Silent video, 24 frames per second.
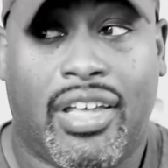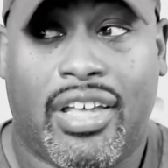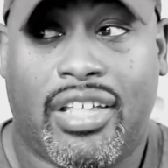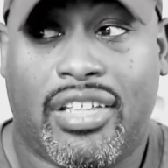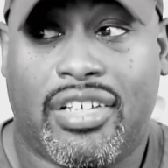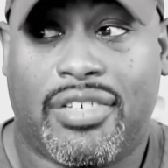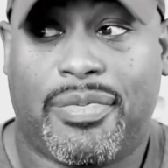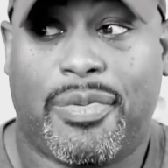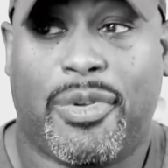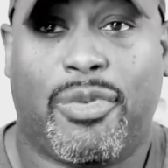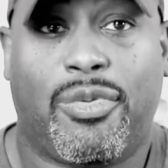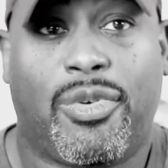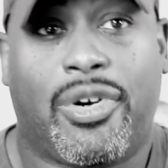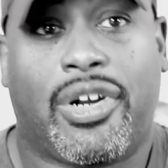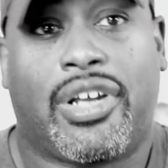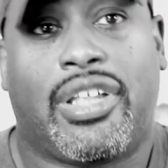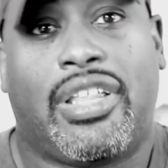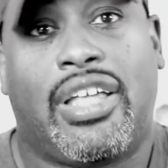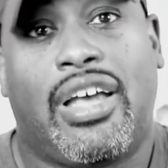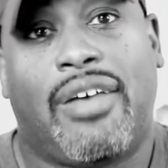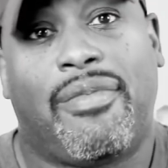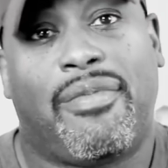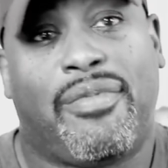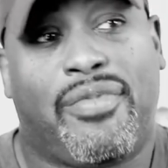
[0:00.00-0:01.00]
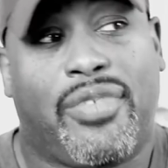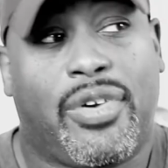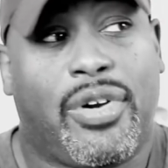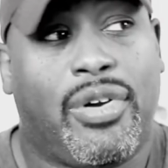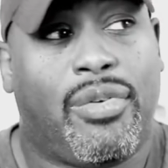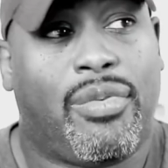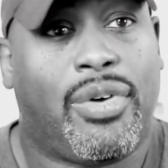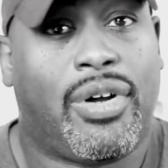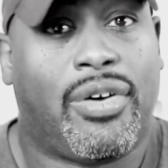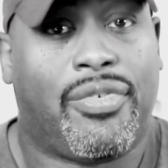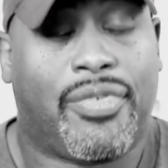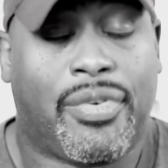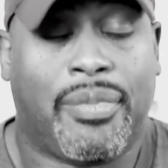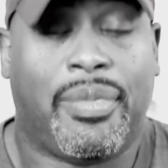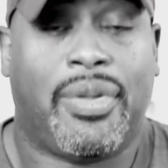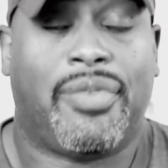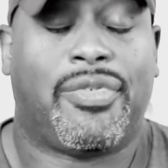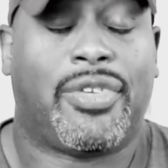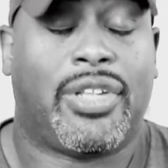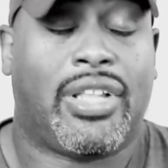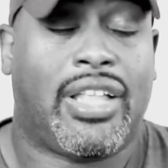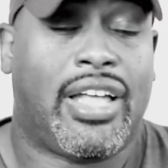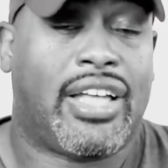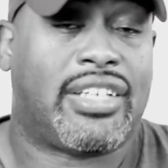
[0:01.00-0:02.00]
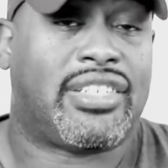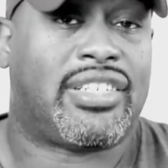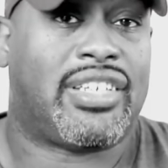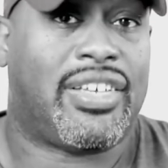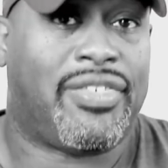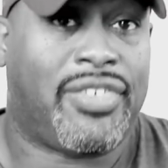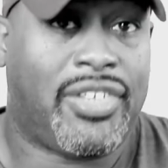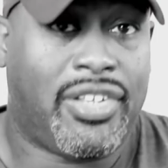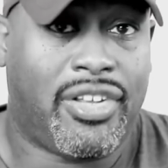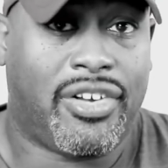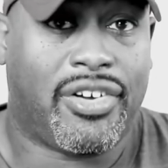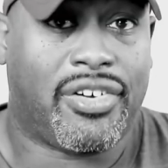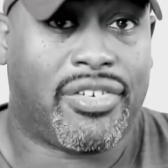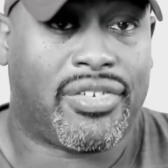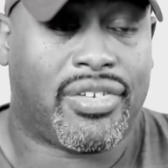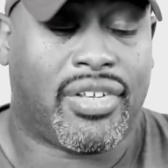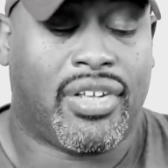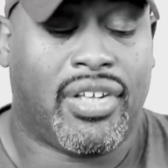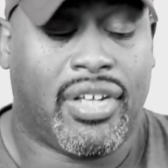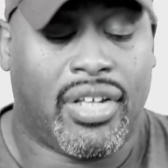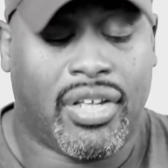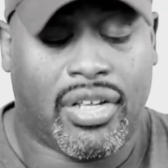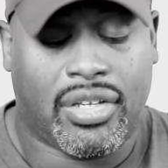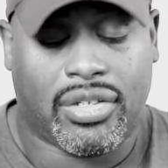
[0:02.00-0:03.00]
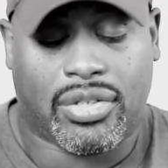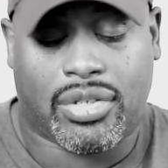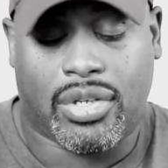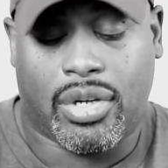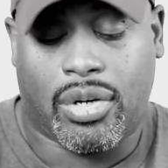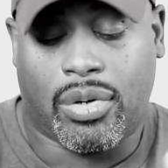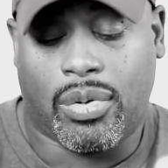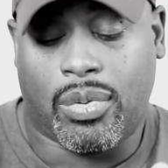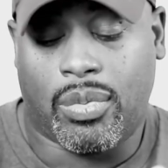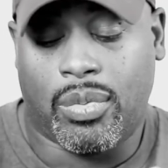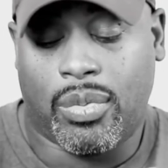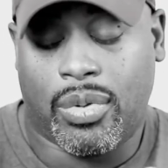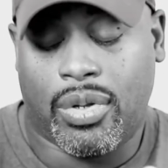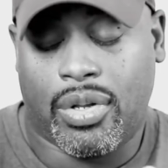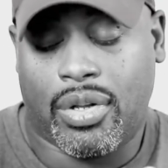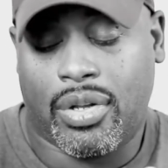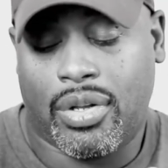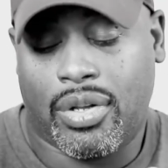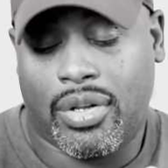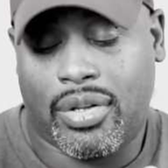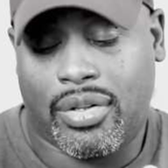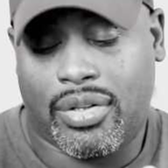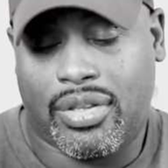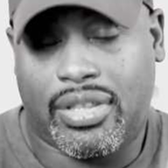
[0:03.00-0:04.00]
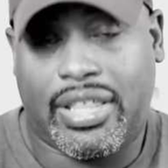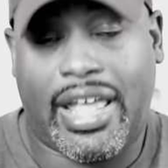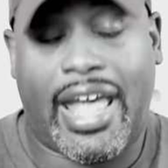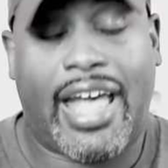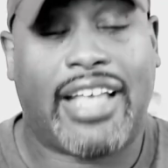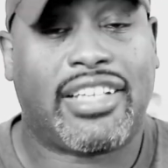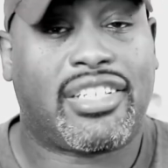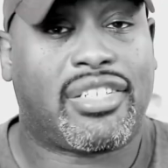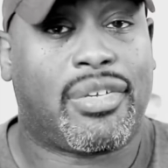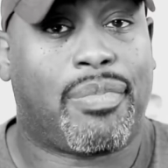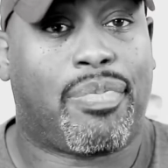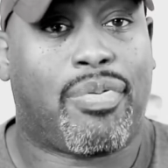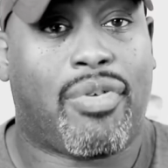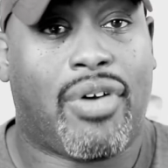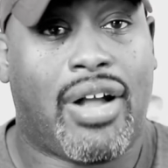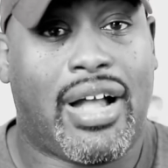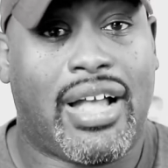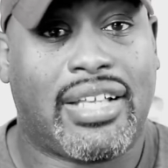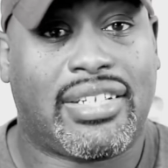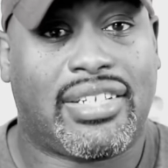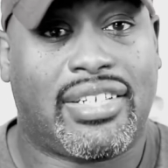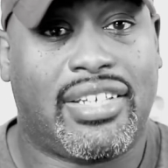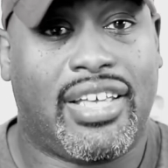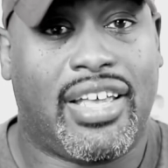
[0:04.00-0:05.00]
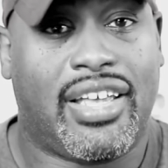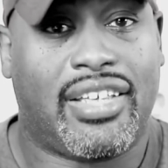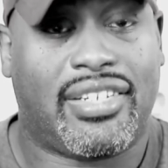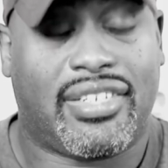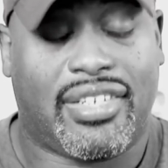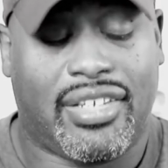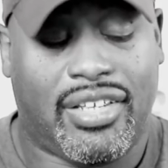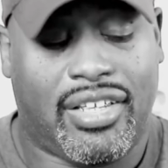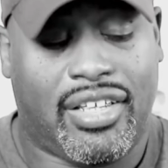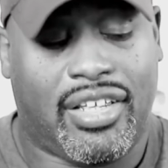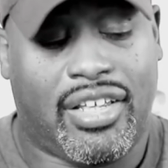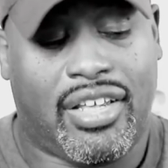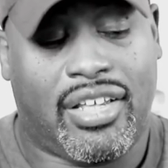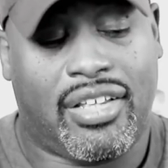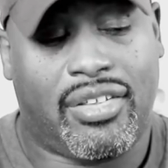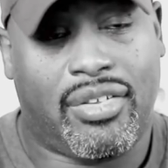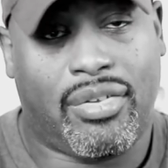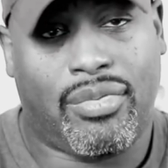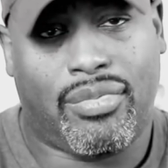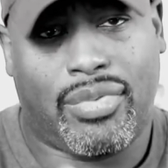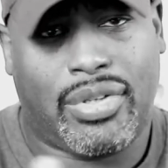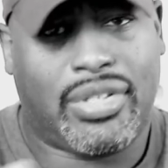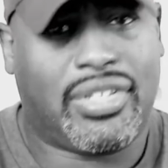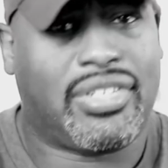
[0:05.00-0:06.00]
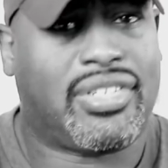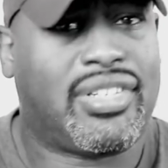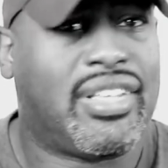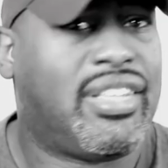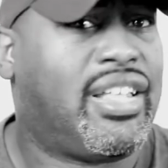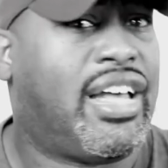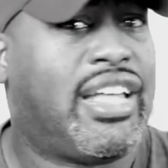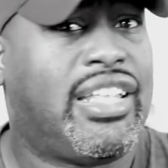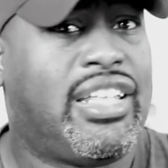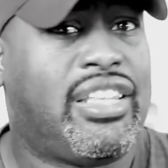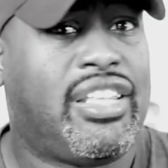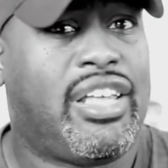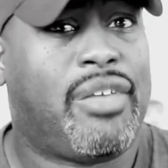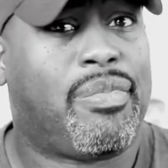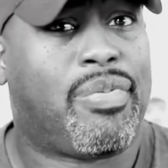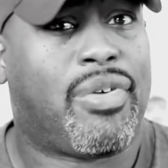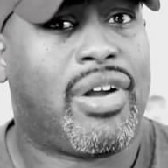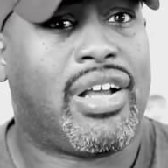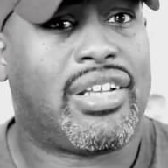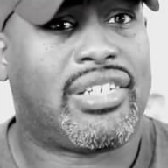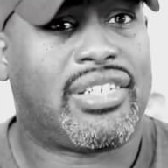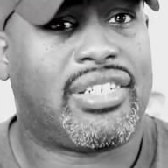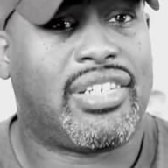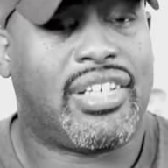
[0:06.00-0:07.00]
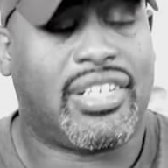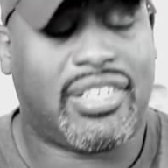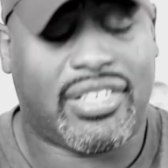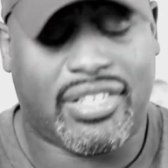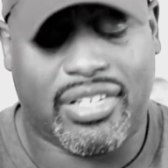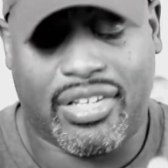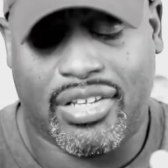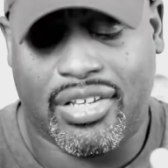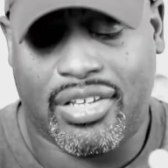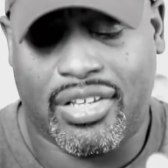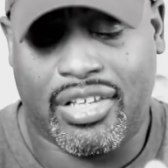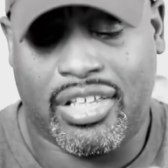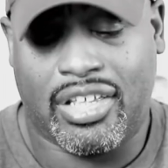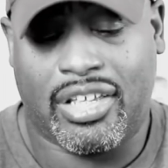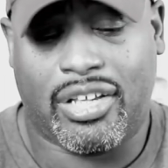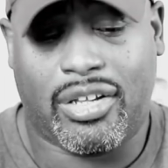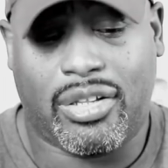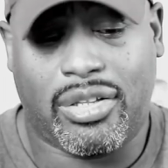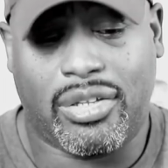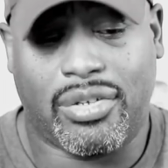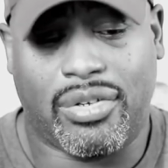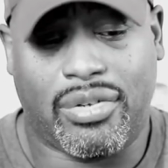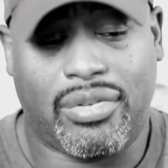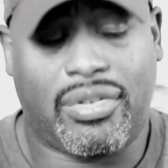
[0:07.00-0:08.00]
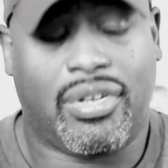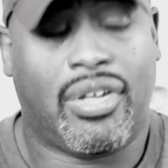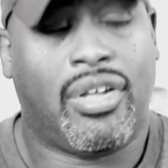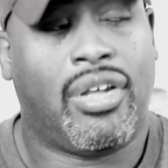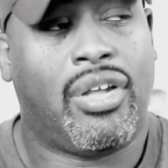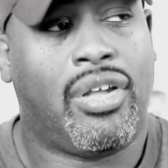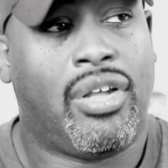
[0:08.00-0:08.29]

And it's been working out very well for me for the last 7 years. So that's the process. And what does the 90-day process include?